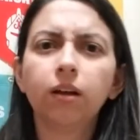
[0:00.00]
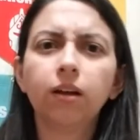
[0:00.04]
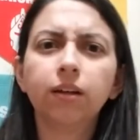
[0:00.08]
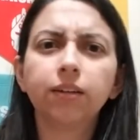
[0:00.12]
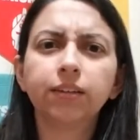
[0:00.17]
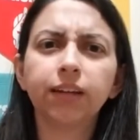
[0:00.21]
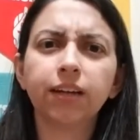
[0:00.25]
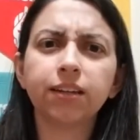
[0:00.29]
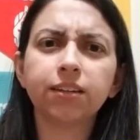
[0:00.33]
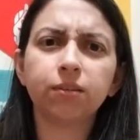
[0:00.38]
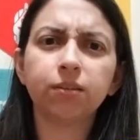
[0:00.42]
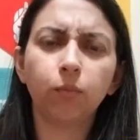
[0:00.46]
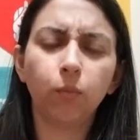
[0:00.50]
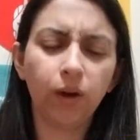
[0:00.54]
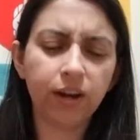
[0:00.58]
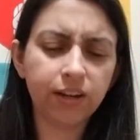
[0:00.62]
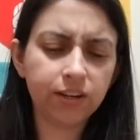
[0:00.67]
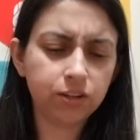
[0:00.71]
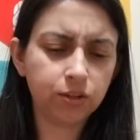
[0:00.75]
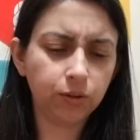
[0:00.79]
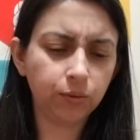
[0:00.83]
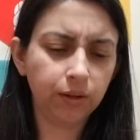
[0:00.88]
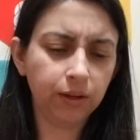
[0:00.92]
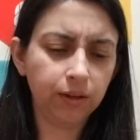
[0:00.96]
it's got some
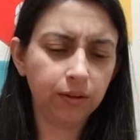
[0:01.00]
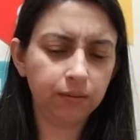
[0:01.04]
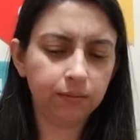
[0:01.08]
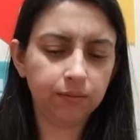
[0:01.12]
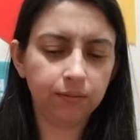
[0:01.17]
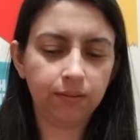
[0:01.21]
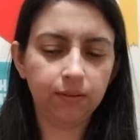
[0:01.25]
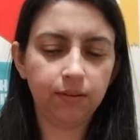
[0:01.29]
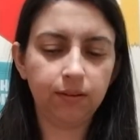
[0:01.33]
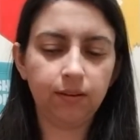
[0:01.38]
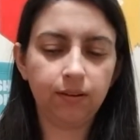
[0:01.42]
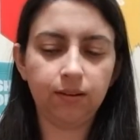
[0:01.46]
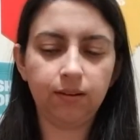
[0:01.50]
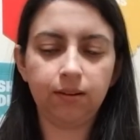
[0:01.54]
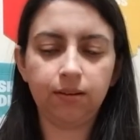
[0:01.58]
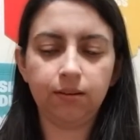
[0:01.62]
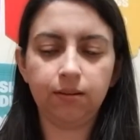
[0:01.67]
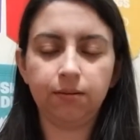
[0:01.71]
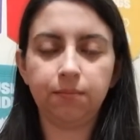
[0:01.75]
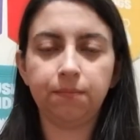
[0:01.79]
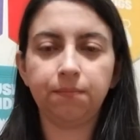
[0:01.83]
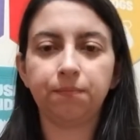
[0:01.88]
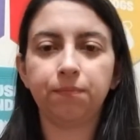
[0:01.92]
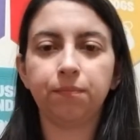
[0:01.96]
weight to it,
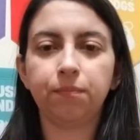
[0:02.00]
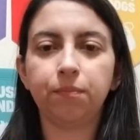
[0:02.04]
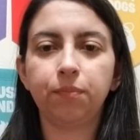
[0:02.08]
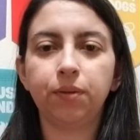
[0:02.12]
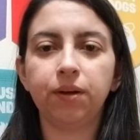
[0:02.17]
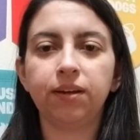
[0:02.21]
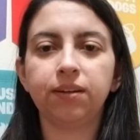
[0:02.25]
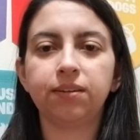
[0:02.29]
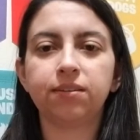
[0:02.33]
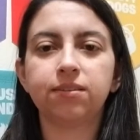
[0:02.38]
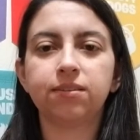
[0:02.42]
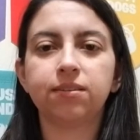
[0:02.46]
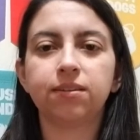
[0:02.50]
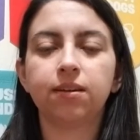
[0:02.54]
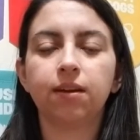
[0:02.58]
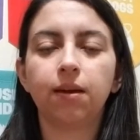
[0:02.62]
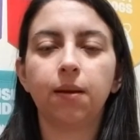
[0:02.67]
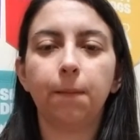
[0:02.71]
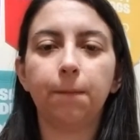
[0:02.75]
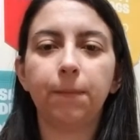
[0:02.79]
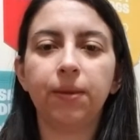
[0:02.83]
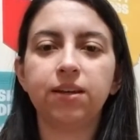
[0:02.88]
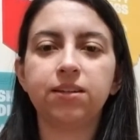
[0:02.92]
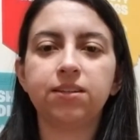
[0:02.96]
but
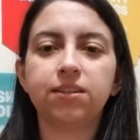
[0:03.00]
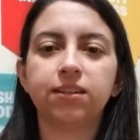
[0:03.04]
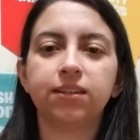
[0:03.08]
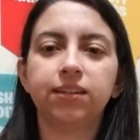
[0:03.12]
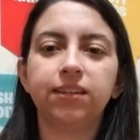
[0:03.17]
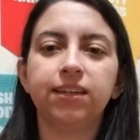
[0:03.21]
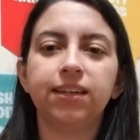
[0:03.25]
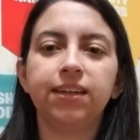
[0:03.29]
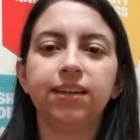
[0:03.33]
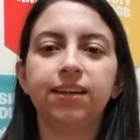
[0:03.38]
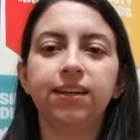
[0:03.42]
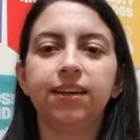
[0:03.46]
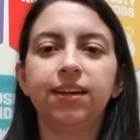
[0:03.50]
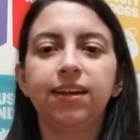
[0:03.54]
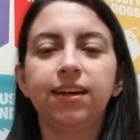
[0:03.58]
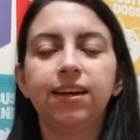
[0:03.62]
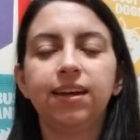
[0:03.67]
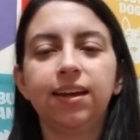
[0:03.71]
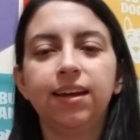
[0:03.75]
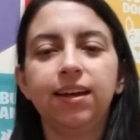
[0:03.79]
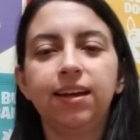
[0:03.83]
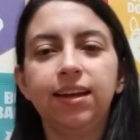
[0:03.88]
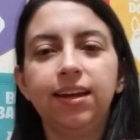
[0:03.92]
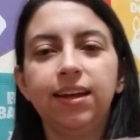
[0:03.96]
basically,
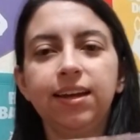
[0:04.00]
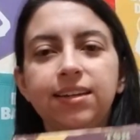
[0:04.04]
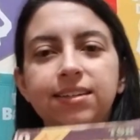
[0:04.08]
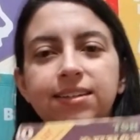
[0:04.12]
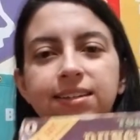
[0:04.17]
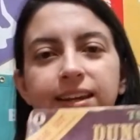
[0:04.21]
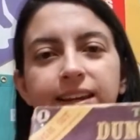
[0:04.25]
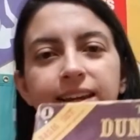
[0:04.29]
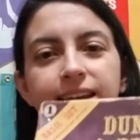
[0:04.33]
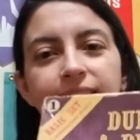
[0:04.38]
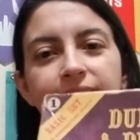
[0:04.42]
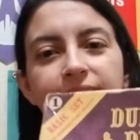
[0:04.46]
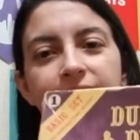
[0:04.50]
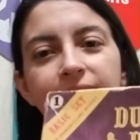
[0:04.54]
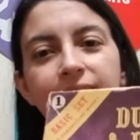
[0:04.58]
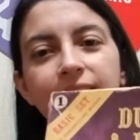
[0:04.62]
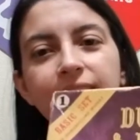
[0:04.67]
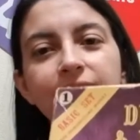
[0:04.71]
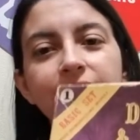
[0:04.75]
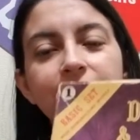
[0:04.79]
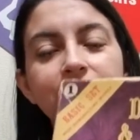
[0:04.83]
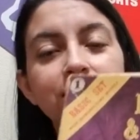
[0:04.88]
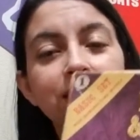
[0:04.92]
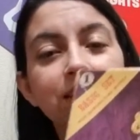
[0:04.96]
he said he
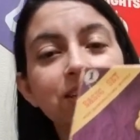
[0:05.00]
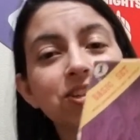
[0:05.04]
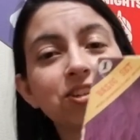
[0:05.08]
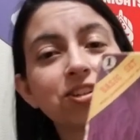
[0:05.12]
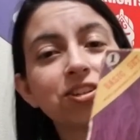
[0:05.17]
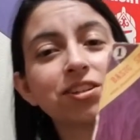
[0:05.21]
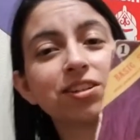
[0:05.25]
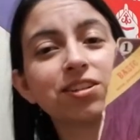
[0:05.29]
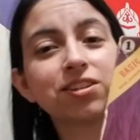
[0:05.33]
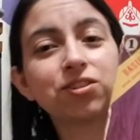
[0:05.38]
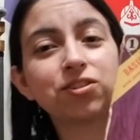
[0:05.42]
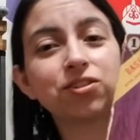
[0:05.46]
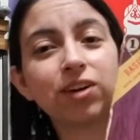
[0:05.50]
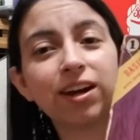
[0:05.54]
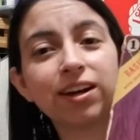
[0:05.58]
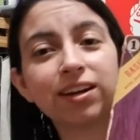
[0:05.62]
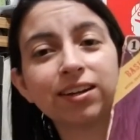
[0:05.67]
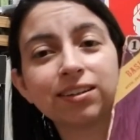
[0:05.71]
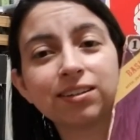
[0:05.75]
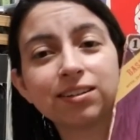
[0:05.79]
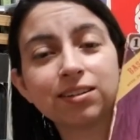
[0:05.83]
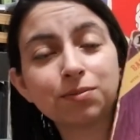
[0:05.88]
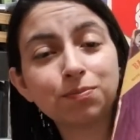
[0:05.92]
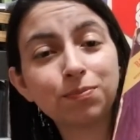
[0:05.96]
had a Dungeons &
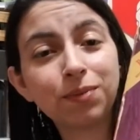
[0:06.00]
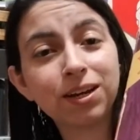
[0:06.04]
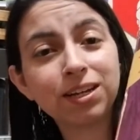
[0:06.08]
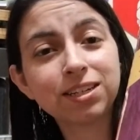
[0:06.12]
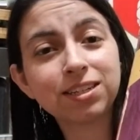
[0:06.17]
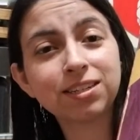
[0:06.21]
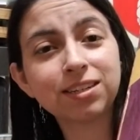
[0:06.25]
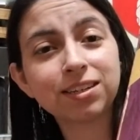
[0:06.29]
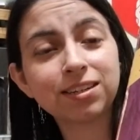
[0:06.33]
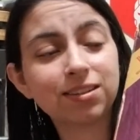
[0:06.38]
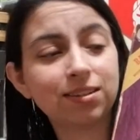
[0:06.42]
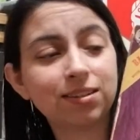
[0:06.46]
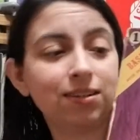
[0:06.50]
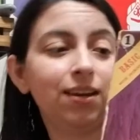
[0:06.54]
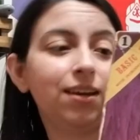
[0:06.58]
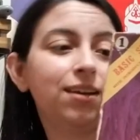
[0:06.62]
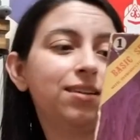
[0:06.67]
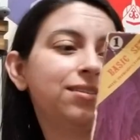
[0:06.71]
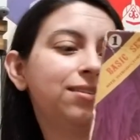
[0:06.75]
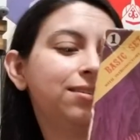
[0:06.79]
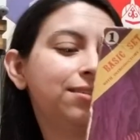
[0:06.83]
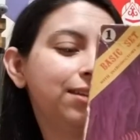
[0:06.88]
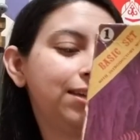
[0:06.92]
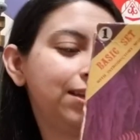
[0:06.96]
Dragons basic
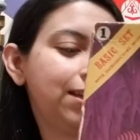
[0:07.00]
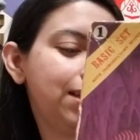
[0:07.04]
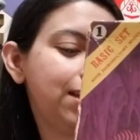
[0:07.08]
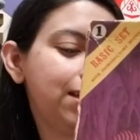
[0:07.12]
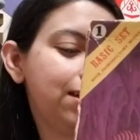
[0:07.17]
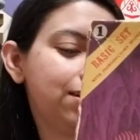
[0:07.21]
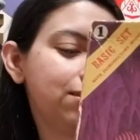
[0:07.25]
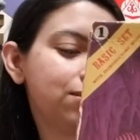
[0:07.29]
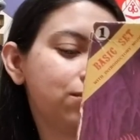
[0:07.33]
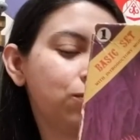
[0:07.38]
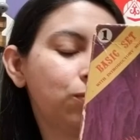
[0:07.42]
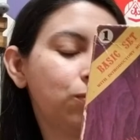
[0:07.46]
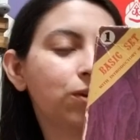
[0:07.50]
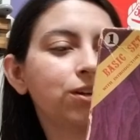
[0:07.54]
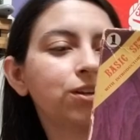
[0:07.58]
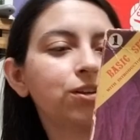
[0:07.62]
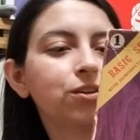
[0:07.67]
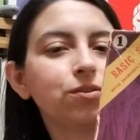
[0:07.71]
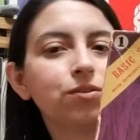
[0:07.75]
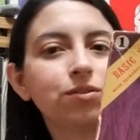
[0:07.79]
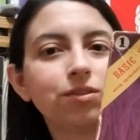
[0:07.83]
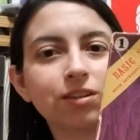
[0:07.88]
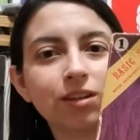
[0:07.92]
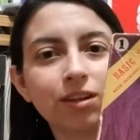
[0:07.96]
set that he doesn't want to
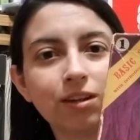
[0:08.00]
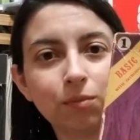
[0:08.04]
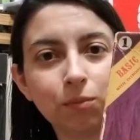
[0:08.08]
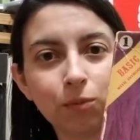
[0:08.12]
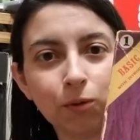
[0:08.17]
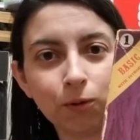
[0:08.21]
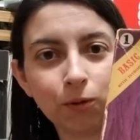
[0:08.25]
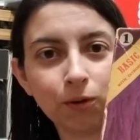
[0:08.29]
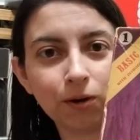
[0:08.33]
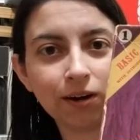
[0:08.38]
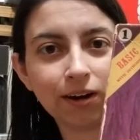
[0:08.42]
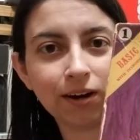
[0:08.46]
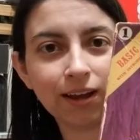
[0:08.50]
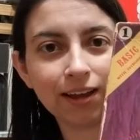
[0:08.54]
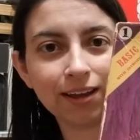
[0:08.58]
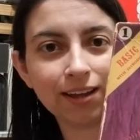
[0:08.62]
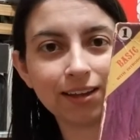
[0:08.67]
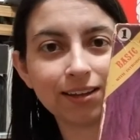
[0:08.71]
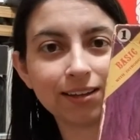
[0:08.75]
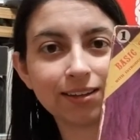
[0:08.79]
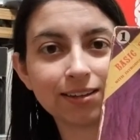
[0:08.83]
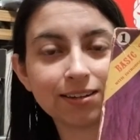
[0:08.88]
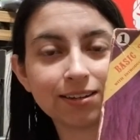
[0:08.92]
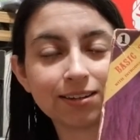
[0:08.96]
use anymore,
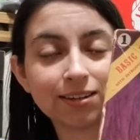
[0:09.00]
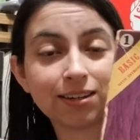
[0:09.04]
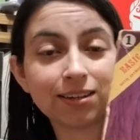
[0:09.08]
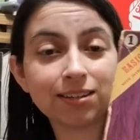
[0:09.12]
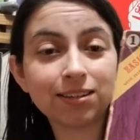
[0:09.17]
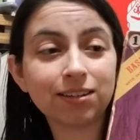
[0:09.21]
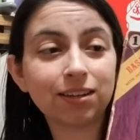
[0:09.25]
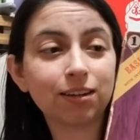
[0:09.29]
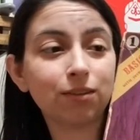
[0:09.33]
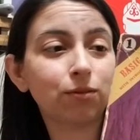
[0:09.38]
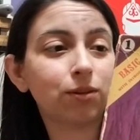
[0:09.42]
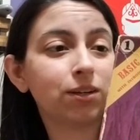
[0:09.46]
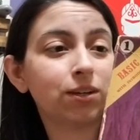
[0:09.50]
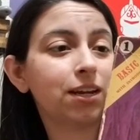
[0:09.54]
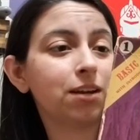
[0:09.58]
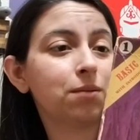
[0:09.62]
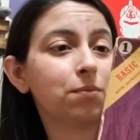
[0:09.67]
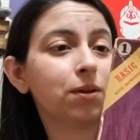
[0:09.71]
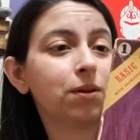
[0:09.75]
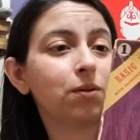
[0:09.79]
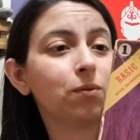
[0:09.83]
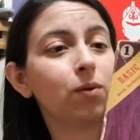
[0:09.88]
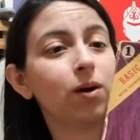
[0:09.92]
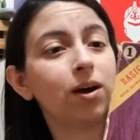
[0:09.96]
and he said, would
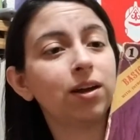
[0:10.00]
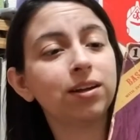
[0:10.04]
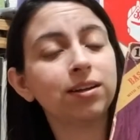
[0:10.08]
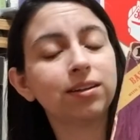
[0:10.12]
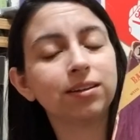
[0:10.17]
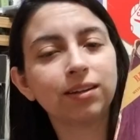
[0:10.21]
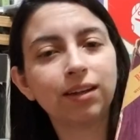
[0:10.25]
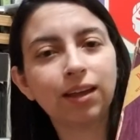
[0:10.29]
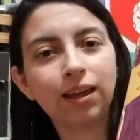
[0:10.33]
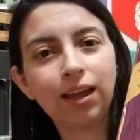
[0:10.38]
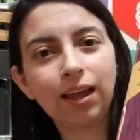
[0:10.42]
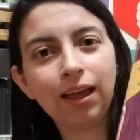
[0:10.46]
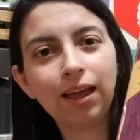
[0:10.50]
anybody want it?